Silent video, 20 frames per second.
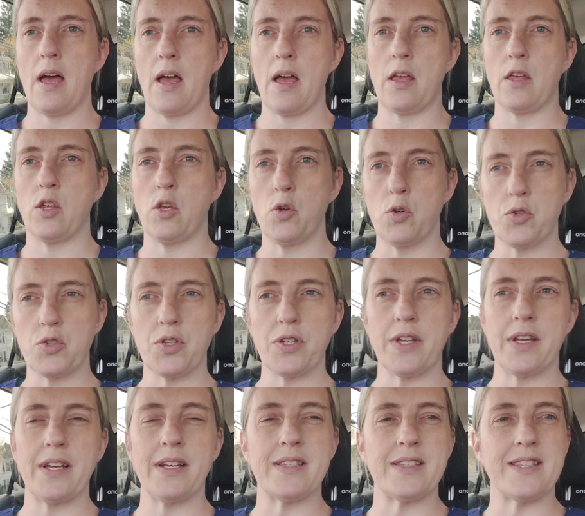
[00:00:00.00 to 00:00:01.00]

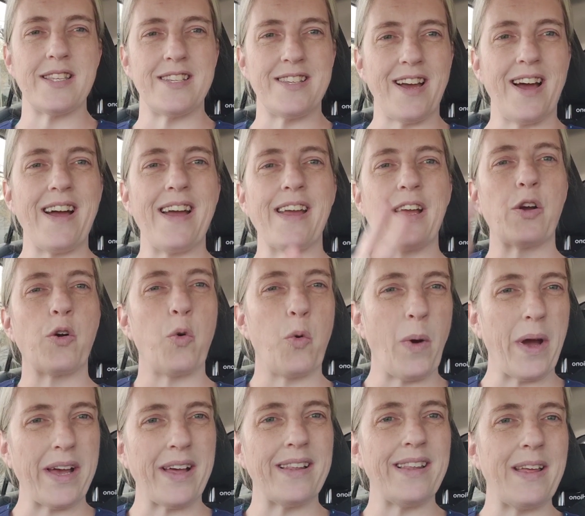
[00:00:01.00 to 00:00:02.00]
Usually it's the dying
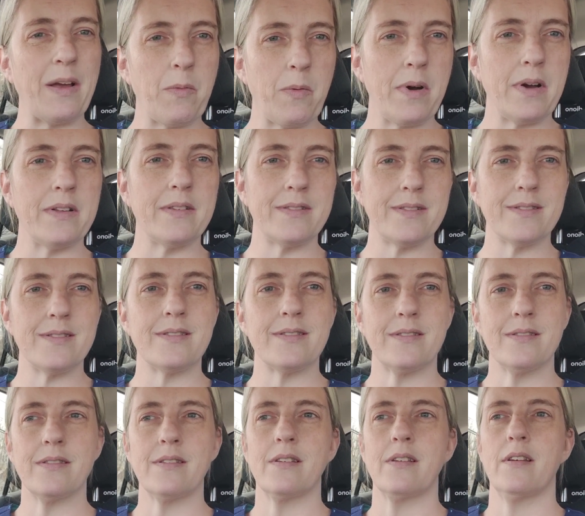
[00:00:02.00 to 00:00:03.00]
quickly
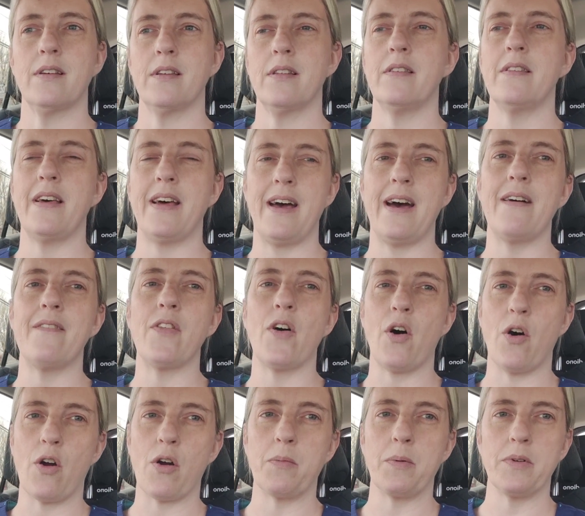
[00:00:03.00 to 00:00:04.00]
ones that have the
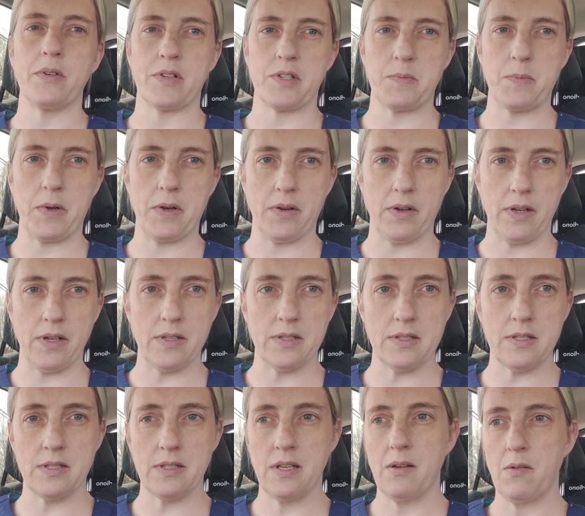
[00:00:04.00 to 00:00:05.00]
horrible
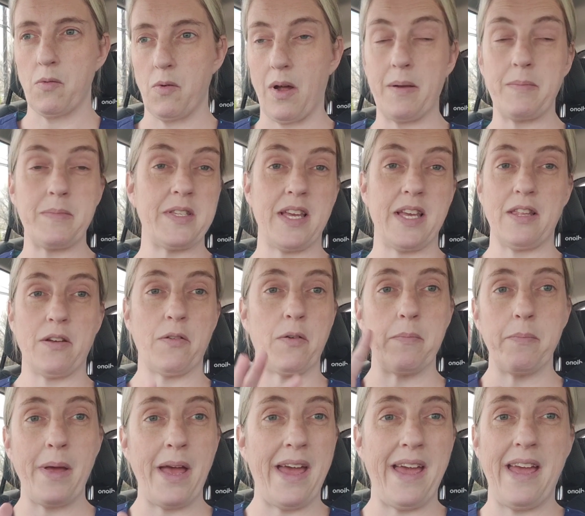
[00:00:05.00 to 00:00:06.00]
experience. I'm saying they're
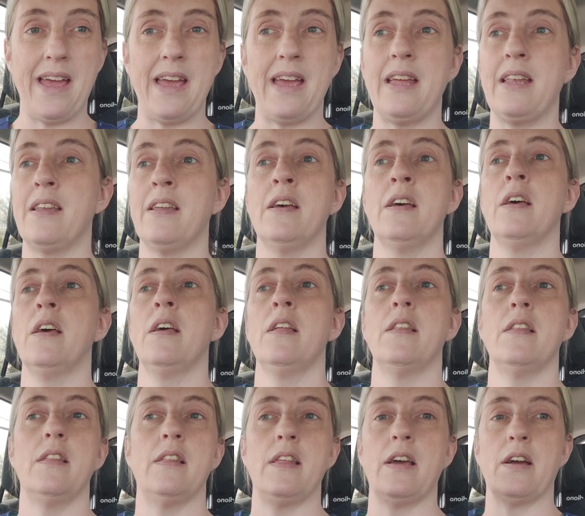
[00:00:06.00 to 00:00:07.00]
in pain,
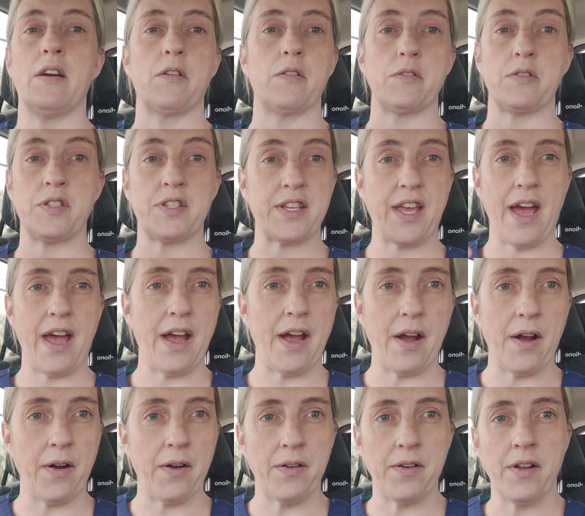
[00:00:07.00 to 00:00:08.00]
they're
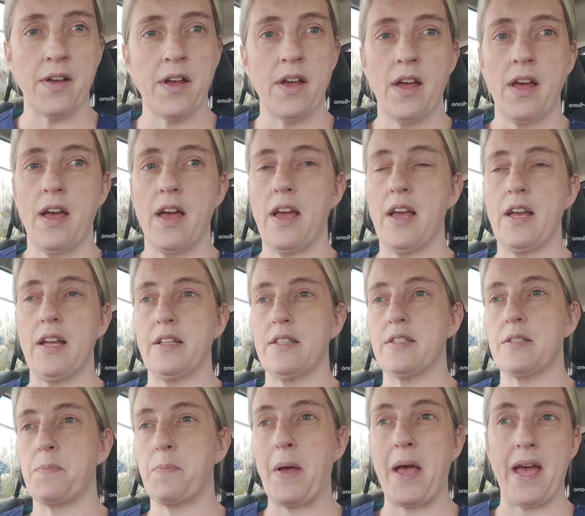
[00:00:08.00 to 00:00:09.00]
scared,
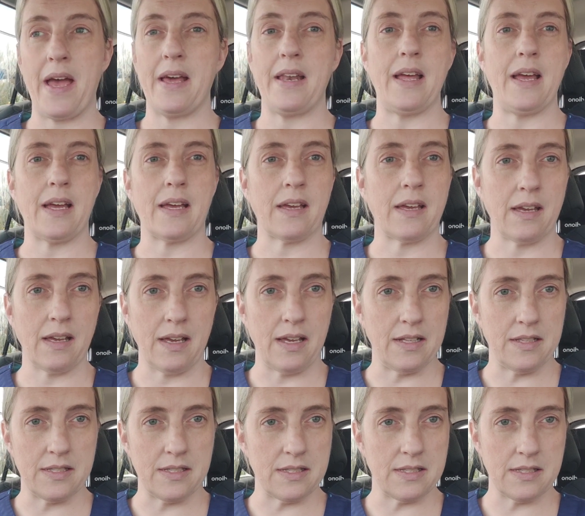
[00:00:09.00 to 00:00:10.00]
it's panic,
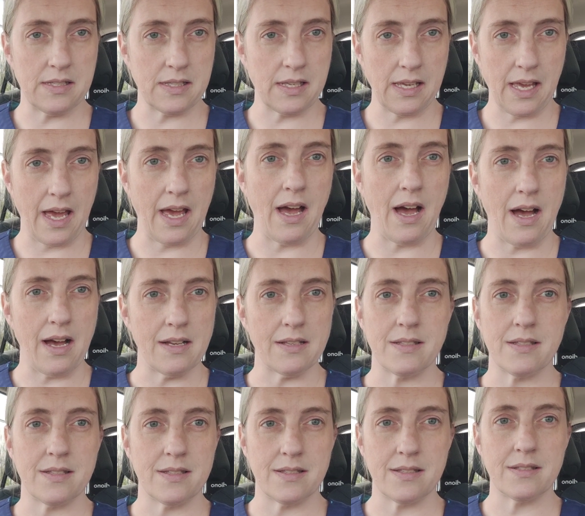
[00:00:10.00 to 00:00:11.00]
it's
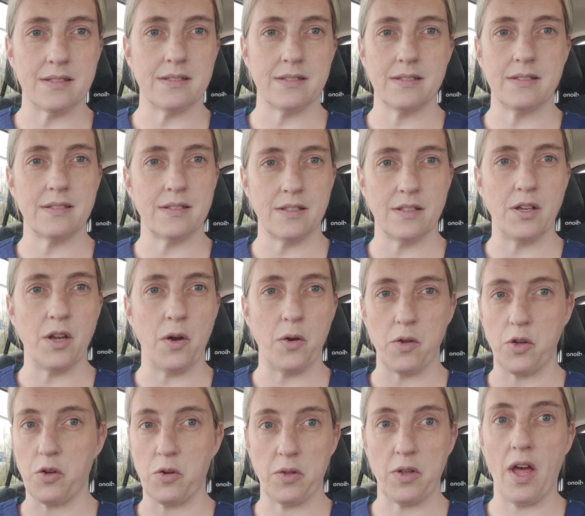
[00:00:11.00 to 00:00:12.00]
chaos. You know,
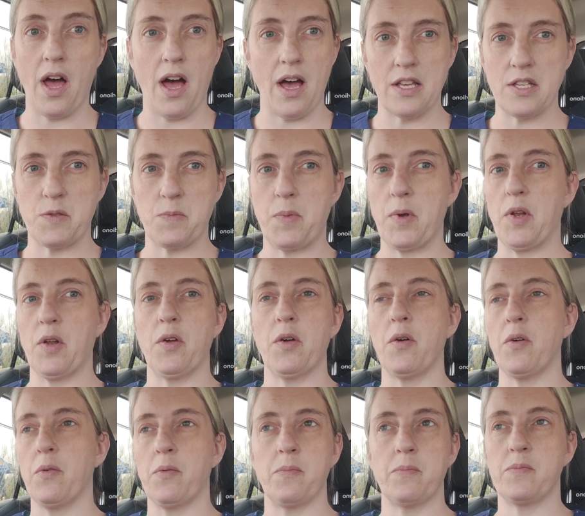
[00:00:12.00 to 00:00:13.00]
you're in the
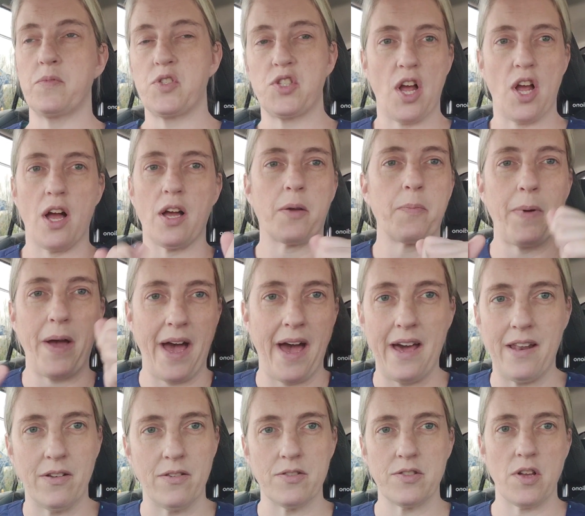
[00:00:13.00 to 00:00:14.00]
hospital, shock
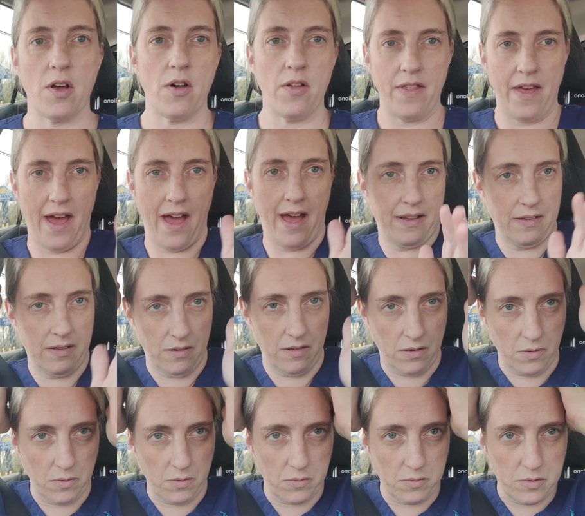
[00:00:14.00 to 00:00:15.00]
paddles, all that, you
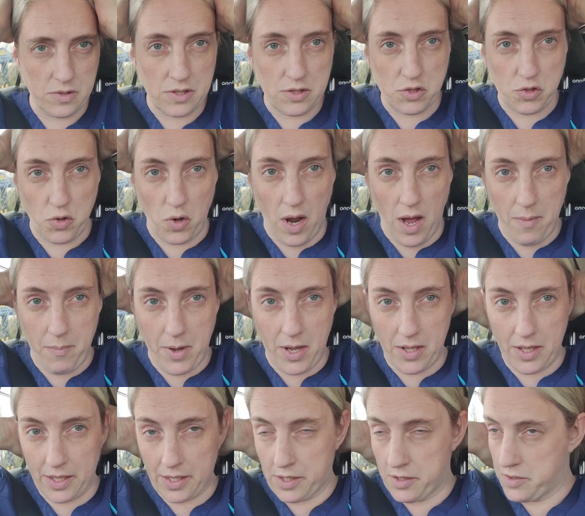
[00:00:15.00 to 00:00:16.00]
know,
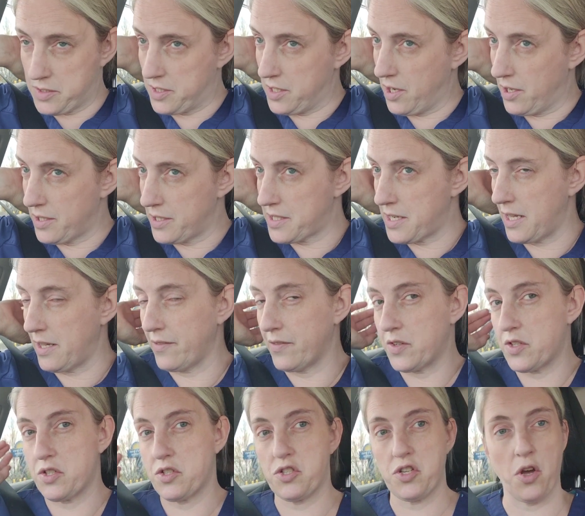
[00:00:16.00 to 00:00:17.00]
drama like you see on the
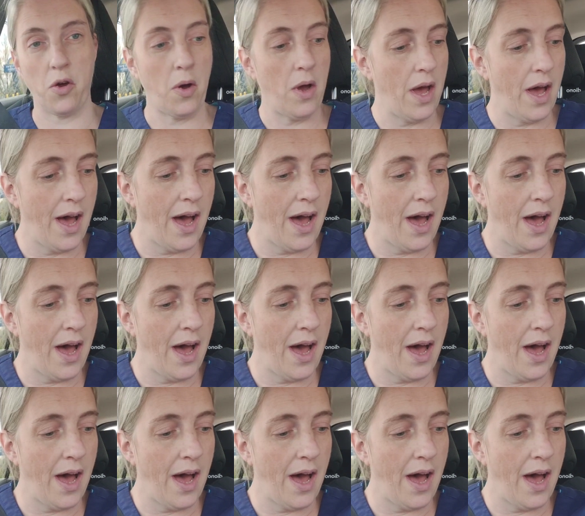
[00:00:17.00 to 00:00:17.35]
television show.